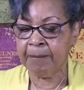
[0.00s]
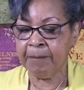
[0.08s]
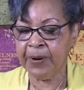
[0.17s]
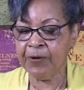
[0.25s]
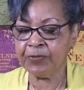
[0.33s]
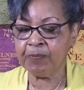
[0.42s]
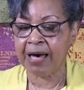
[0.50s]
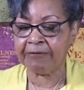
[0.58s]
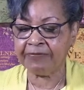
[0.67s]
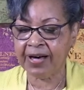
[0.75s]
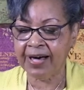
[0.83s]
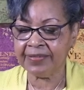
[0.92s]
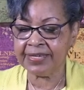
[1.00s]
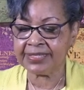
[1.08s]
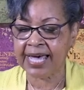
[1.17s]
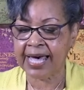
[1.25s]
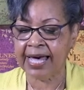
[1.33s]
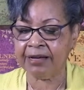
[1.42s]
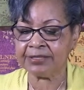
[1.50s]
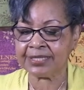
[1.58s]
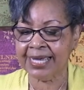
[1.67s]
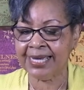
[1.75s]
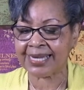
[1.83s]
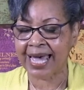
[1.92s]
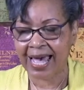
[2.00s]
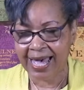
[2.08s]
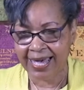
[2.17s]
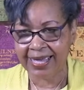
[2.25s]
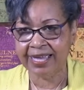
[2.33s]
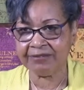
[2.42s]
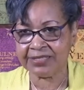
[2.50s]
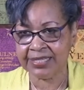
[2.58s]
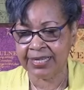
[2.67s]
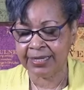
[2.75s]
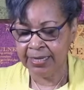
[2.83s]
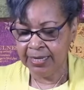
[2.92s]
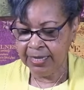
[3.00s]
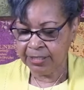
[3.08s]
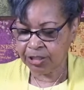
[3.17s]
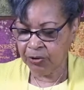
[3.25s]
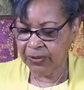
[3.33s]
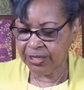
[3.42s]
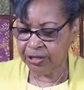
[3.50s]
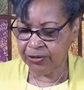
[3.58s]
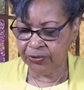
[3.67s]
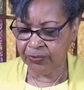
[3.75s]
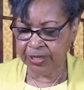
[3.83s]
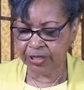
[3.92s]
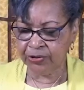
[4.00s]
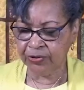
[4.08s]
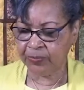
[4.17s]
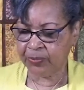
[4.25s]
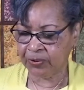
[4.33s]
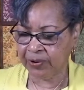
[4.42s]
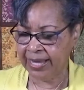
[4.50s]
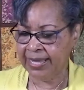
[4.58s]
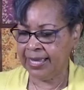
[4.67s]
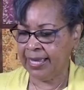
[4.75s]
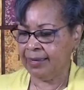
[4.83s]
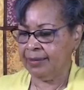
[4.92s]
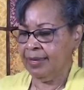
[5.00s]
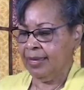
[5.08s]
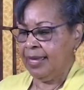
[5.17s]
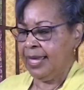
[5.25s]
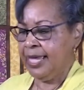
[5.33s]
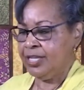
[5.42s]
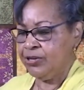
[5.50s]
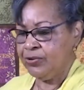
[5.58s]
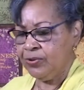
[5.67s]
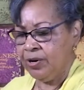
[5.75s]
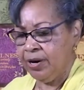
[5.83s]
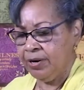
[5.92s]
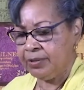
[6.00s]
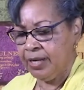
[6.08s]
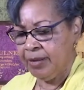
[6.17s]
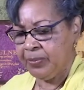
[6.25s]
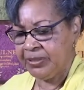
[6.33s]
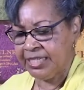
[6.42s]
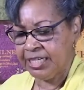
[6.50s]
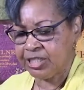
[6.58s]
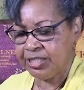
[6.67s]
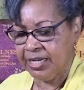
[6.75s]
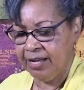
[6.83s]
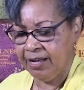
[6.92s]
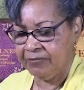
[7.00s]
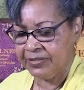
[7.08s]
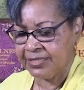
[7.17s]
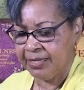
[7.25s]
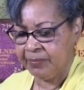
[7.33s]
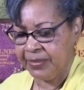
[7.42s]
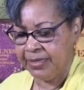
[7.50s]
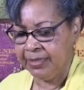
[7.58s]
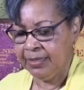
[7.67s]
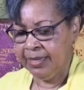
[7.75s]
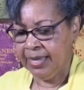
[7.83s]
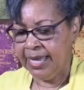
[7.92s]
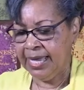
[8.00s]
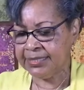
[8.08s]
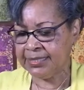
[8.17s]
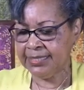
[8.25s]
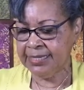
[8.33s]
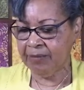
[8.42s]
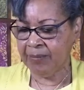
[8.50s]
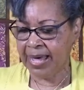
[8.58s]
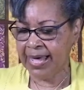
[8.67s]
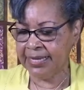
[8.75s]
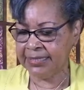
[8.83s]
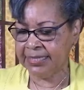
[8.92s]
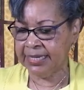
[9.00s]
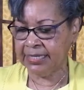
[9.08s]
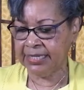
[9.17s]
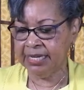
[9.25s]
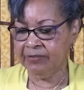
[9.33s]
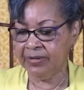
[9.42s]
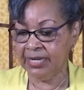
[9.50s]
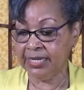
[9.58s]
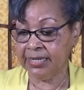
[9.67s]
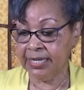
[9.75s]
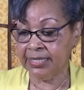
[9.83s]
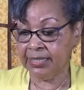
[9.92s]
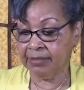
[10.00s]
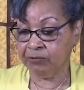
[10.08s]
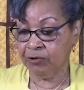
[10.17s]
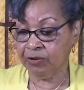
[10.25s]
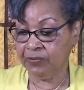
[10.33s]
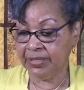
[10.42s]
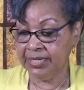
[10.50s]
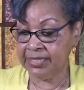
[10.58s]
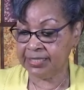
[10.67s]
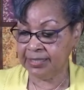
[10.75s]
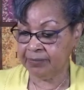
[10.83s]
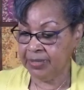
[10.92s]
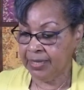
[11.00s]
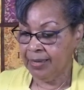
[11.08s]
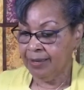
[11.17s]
both my father's house and I have sinned. So when you're praying and you are petitioning God for something, as Nehemiah did, and even in the role of a leadership,